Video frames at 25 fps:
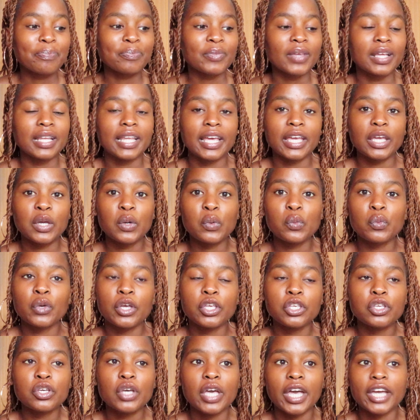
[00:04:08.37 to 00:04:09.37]
Like,
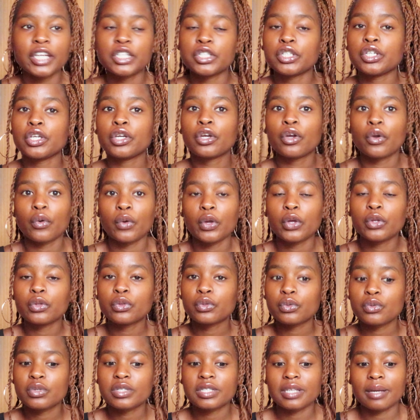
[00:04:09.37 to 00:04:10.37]
when you're actually going
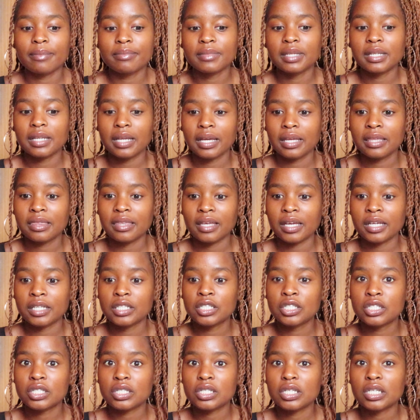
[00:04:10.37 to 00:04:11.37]
through something like
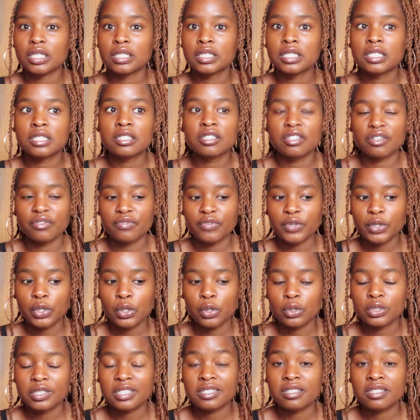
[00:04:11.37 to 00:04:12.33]
that, it's difficult.